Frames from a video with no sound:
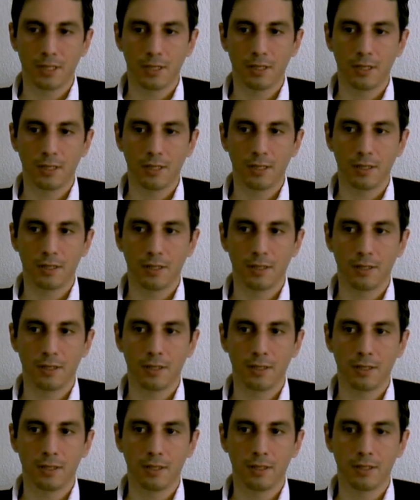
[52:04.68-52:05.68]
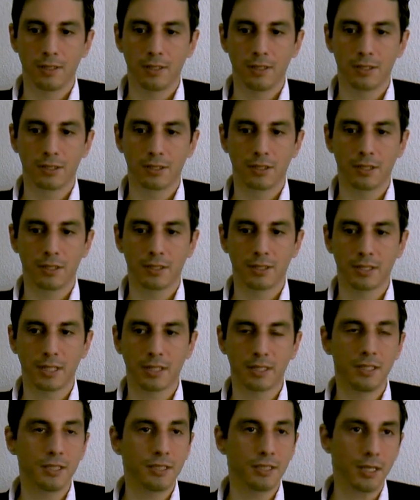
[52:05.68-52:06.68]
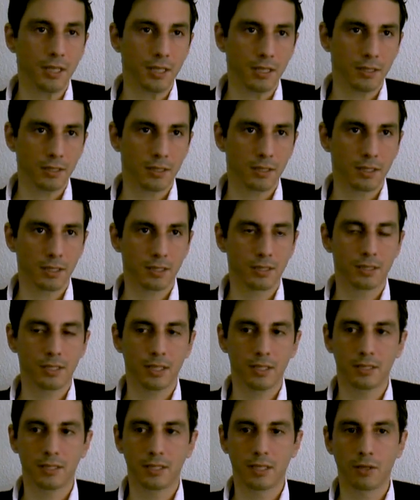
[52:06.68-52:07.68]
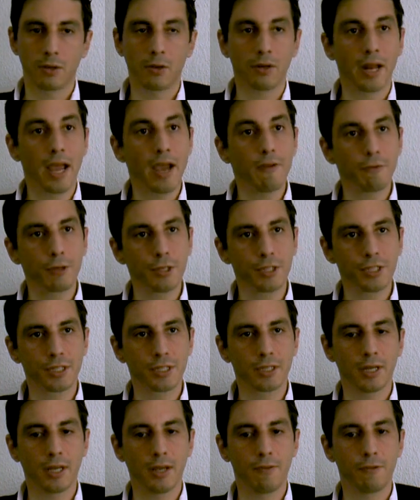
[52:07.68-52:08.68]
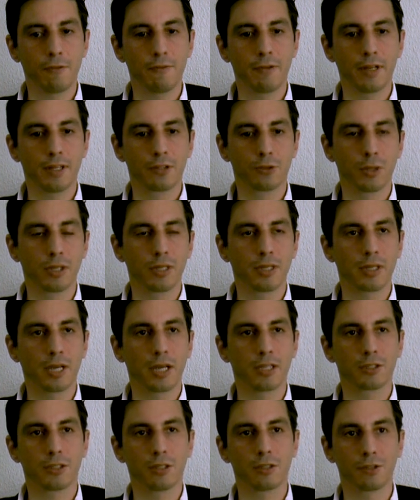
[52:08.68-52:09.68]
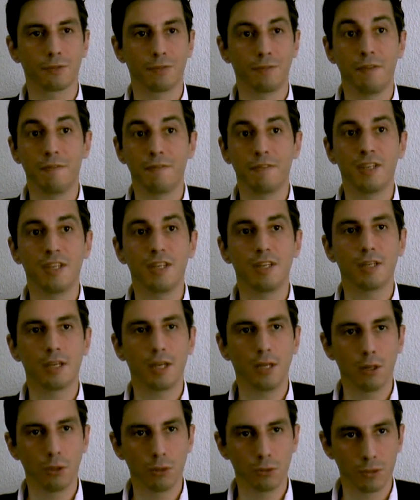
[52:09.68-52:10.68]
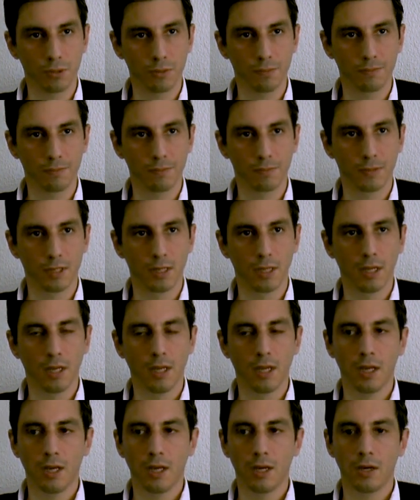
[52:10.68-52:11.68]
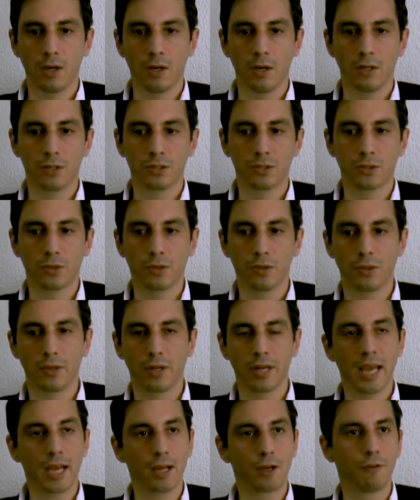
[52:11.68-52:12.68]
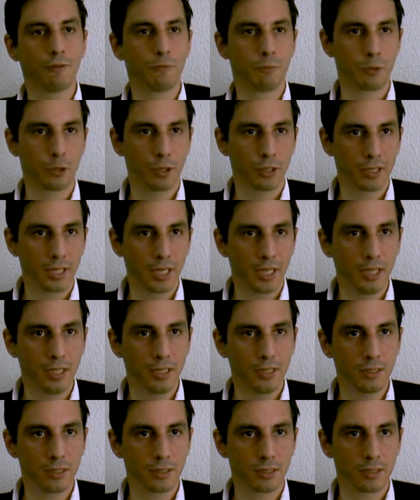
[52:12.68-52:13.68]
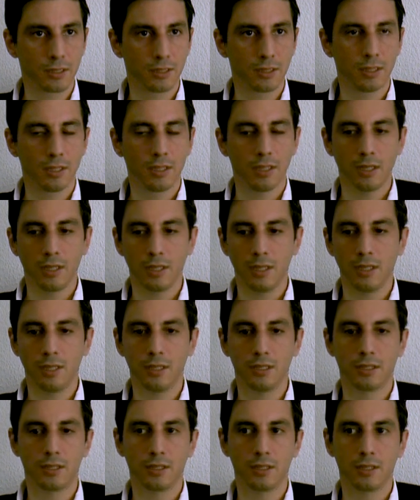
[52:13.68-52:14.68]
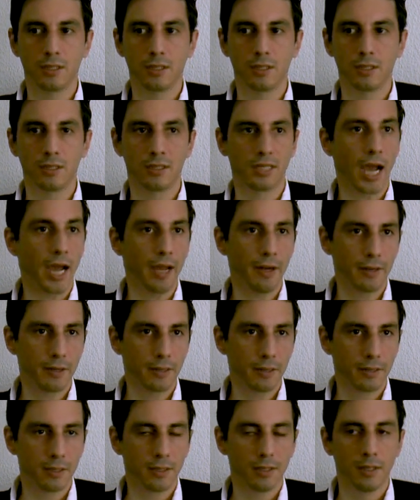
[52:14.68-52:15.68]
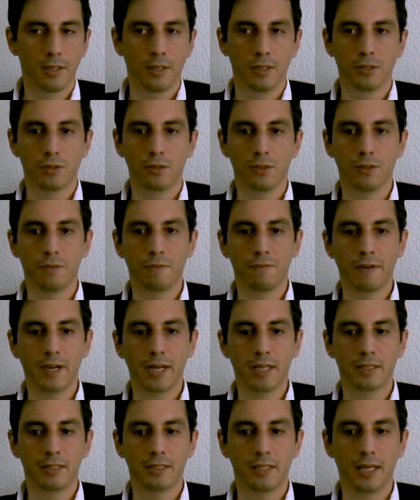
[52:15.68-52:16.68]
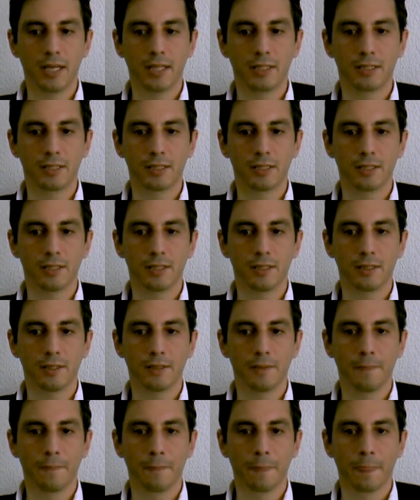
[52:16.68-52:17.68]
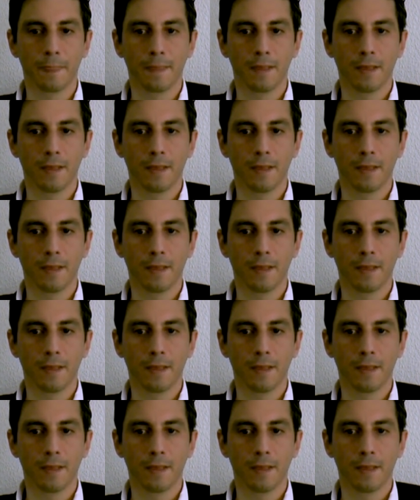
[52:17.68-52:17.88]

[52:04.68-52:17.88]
uh, there's a statistic that says that on average, every Venezuelan has lost 15 kilos. Uh, so the lack of proteins is uh, dire to the fact that uh,